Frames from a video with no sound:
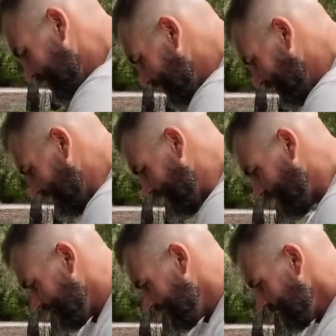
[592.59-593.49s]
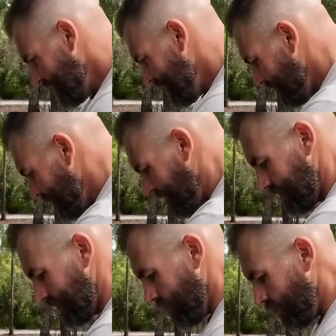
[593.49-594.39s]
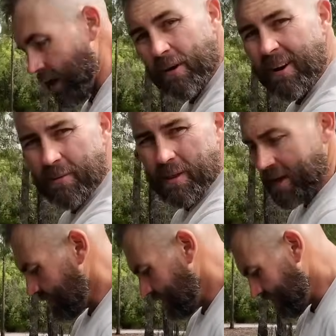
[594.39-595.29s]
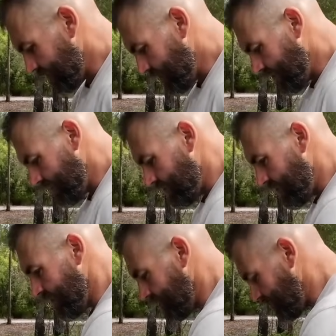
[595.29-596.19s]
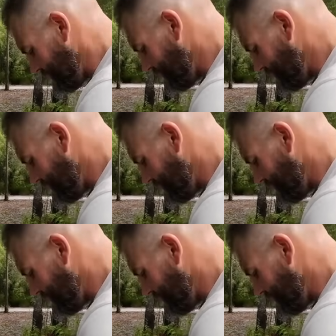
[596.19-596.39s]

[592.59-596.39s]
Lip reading: controller, which I'll play around with later because I haven't even